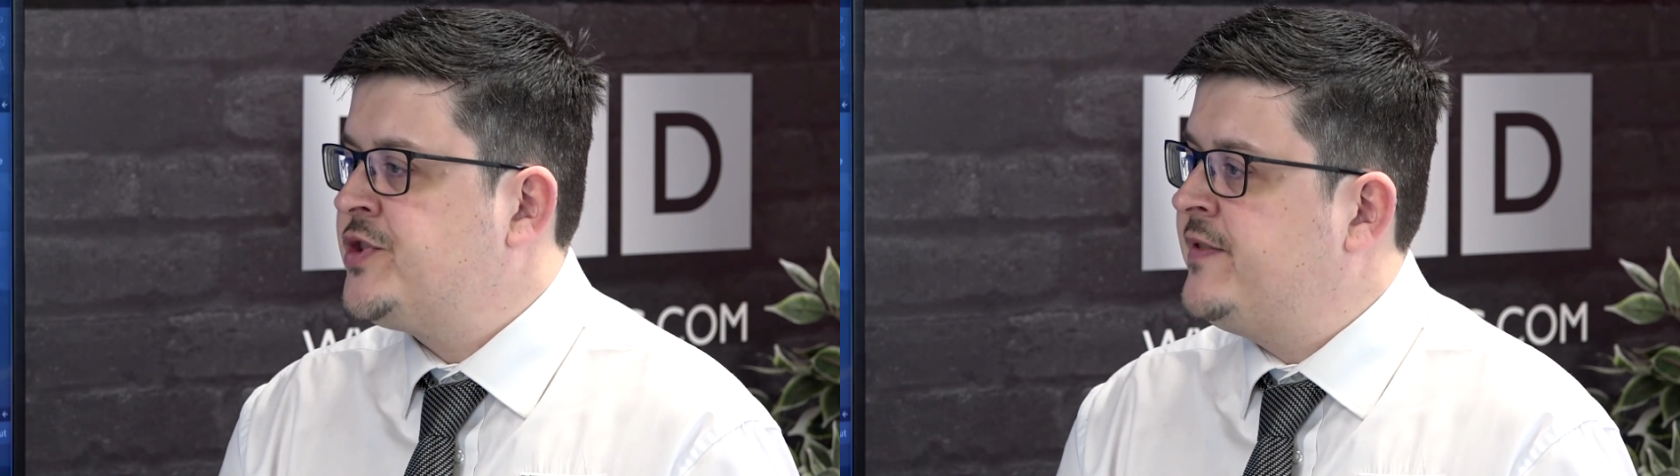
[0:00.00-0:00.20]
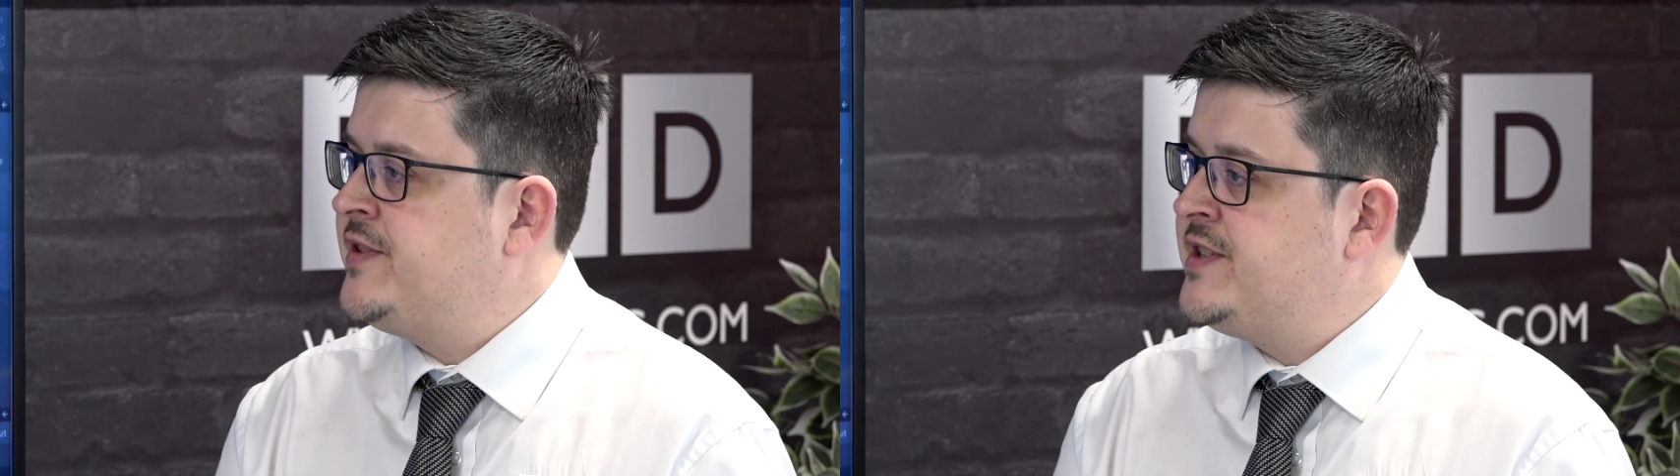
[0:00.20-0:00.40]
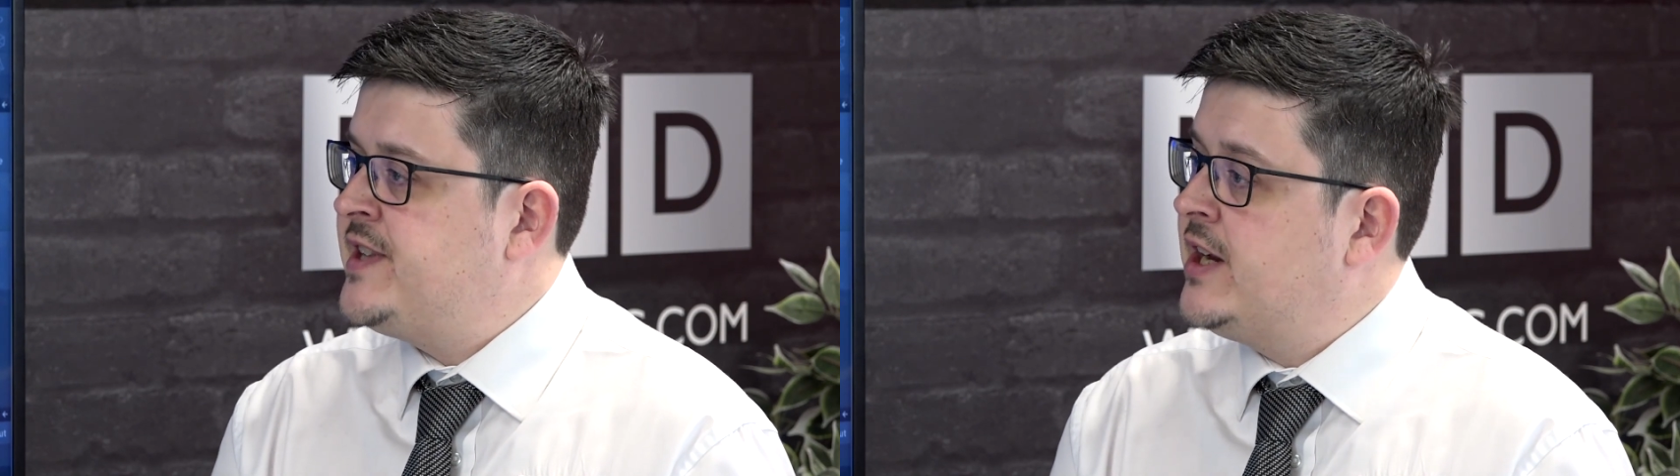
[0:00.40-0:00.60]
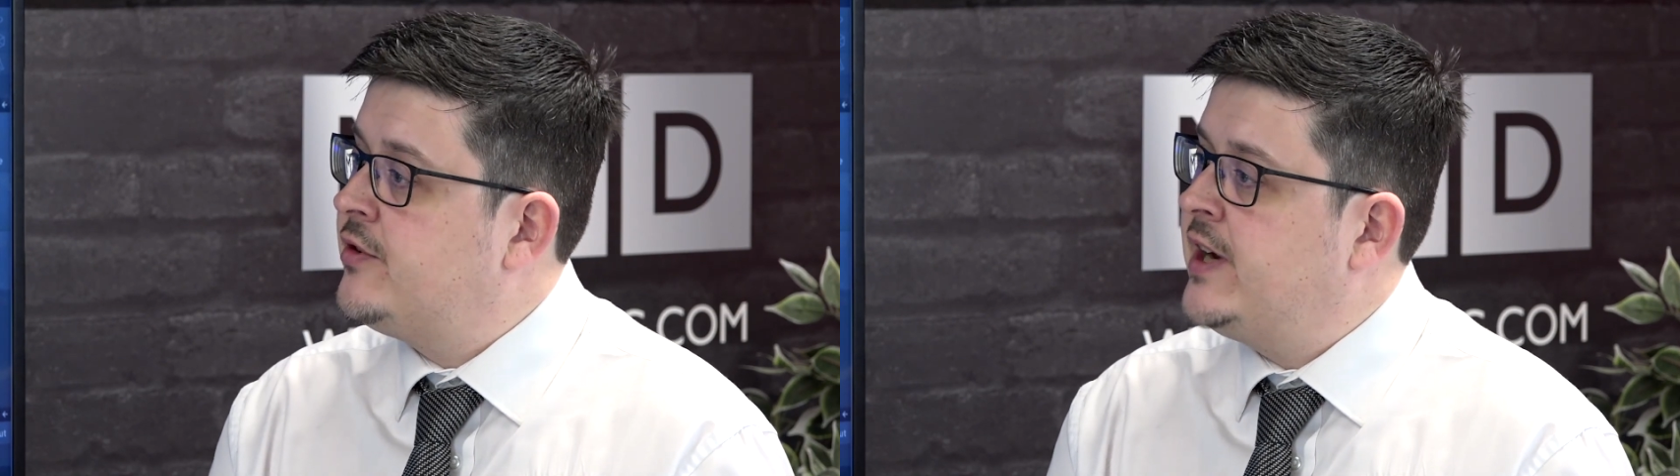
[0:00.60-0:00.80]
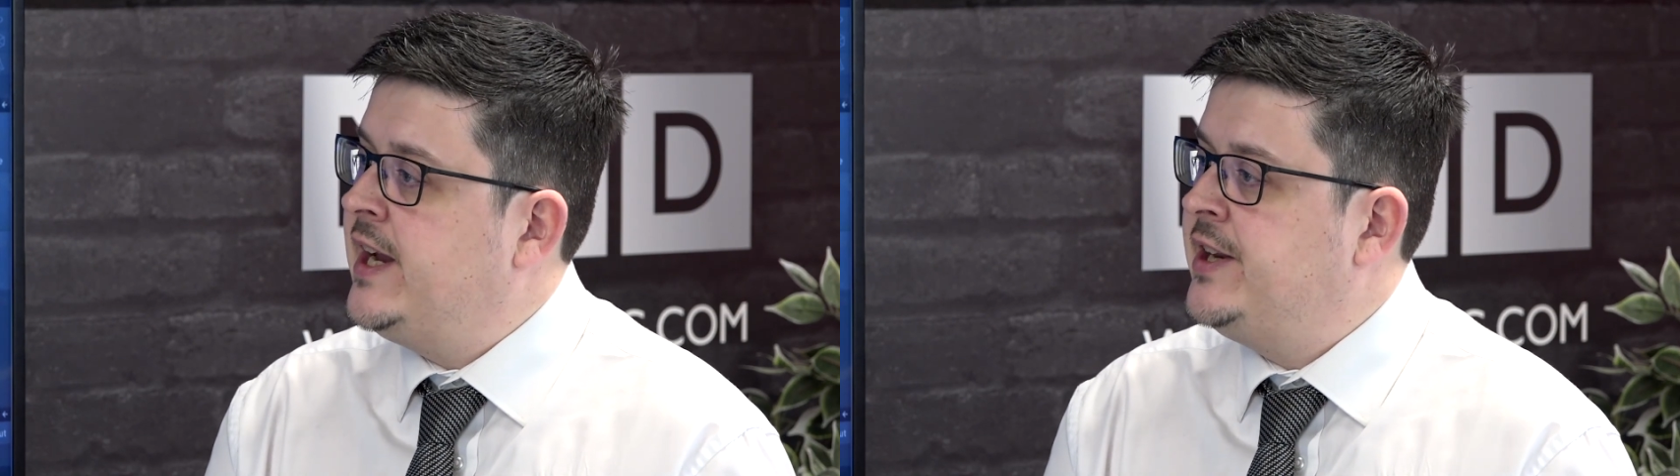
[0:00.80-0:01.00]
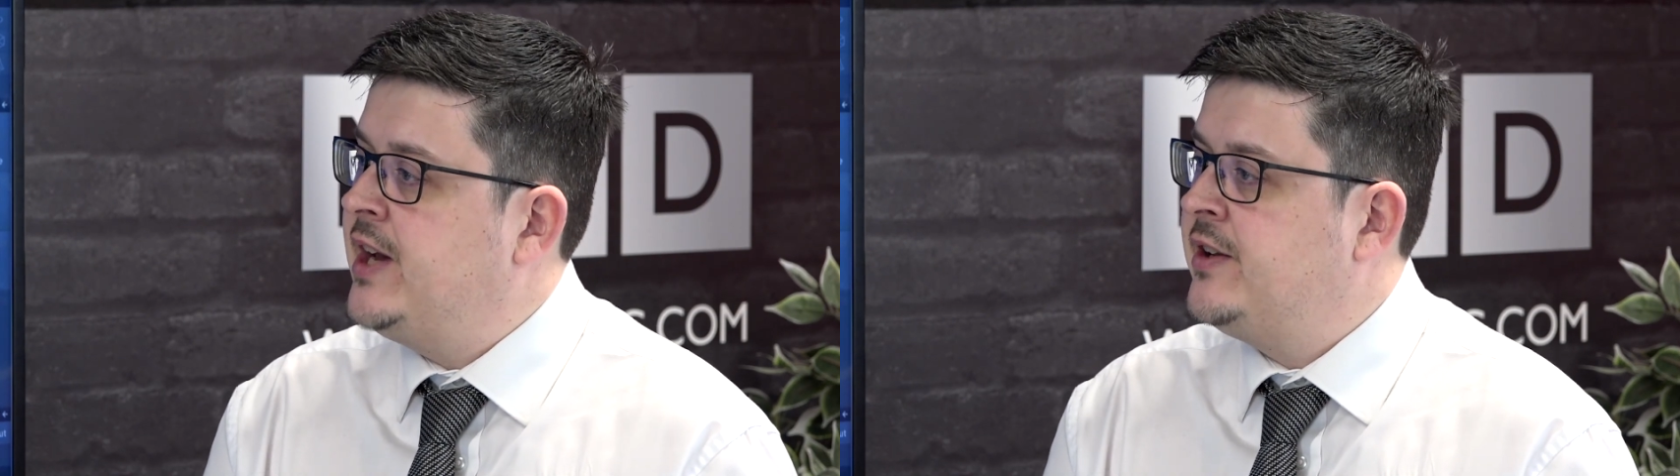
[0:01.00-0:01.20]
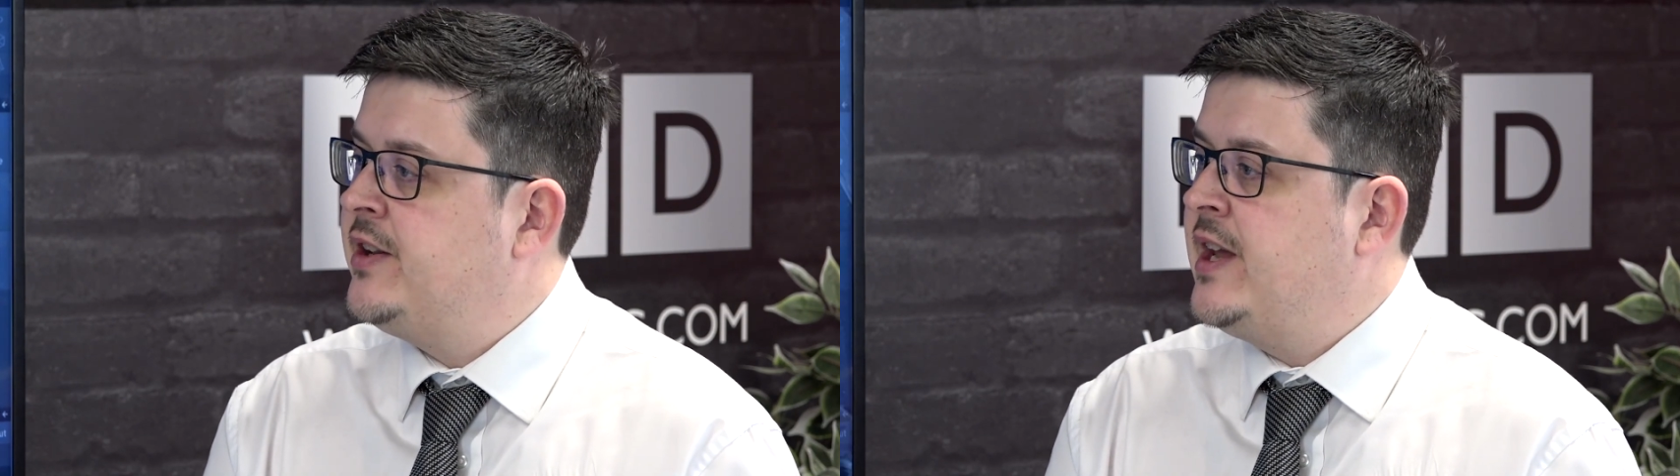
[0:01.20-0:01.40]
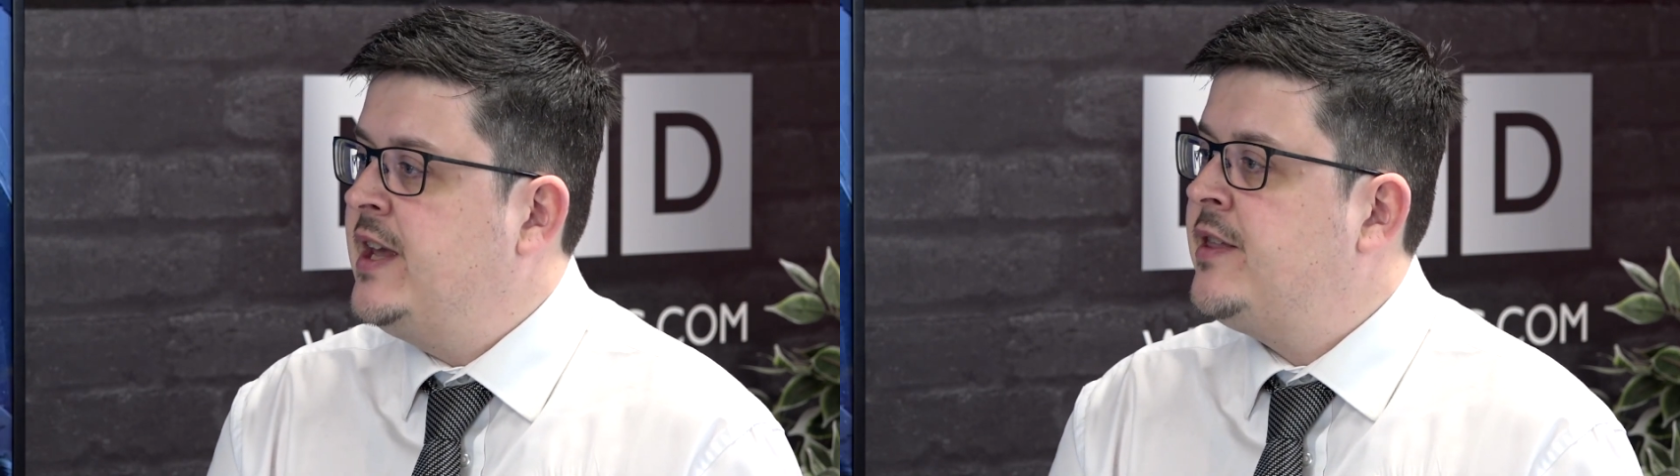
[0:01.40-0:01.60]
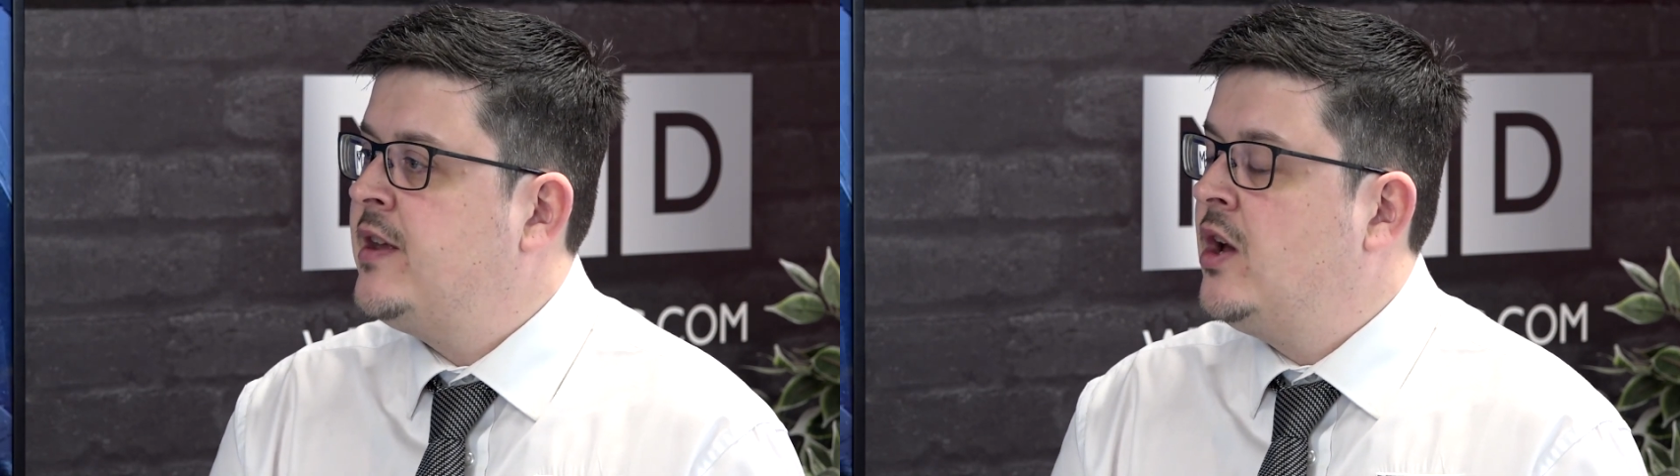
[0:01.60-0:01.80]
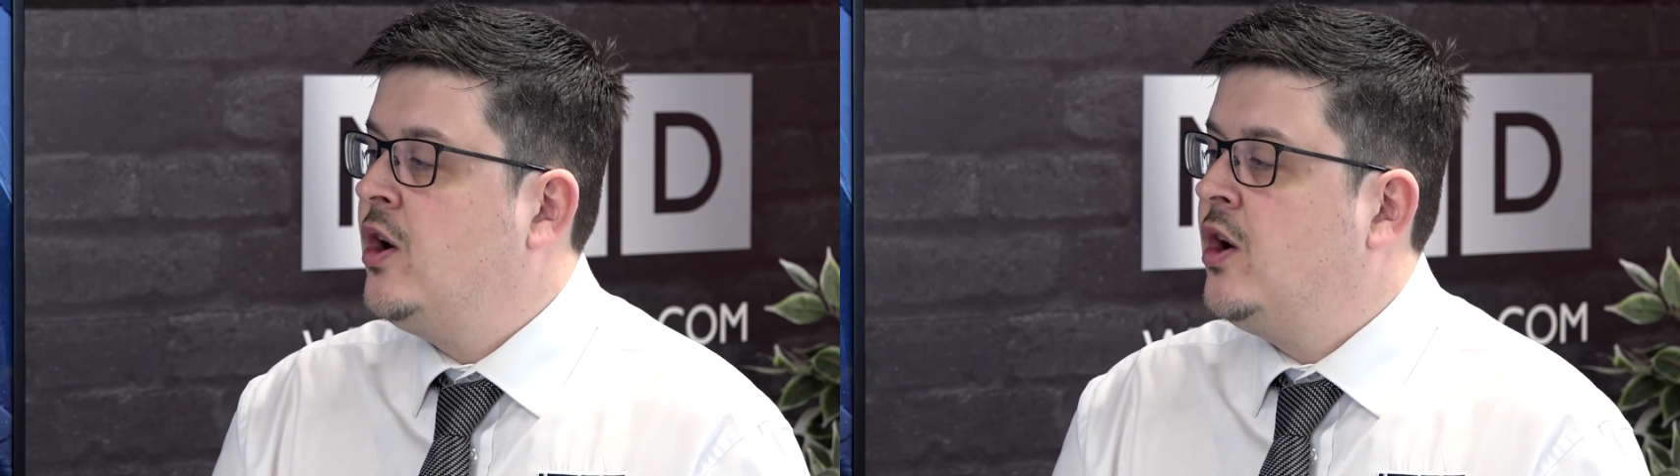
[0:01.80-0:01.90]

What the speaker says: surface is then created underneath.